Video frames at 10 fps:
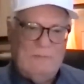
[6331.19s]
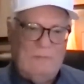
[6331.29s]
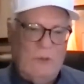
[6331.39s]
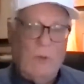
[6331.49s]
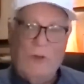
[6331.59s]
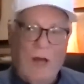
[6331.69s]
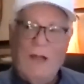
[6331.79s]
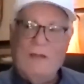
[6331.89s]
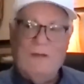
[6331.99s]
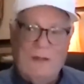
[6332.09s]
You are
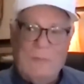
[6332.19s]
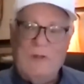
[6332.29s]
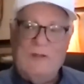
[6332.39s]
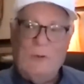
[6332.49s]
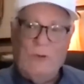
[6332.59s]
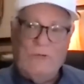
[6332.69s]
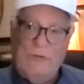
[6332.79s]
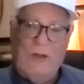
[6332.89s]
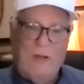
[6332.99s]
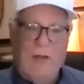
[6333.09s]
not limited or
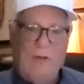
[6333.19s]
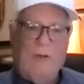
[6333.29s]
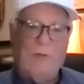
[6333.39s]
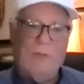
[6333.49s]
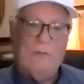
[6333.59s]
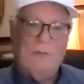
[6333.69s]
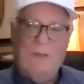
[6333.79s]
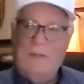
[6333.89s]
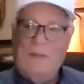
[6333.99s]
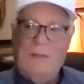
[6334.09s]
stuck on Earth
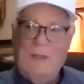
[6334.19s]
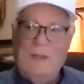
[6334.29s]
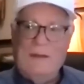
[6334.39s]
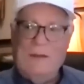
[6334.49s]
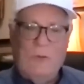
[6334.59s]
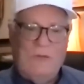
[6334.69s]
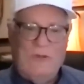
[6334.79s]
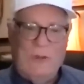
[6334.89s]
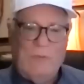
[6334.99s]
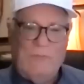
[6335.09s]
in any way,
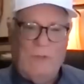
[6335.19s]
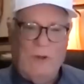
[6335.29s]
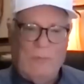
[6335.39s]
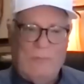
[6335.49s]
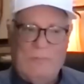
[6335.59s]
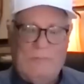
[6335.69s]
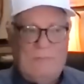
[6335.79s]
shape, or form.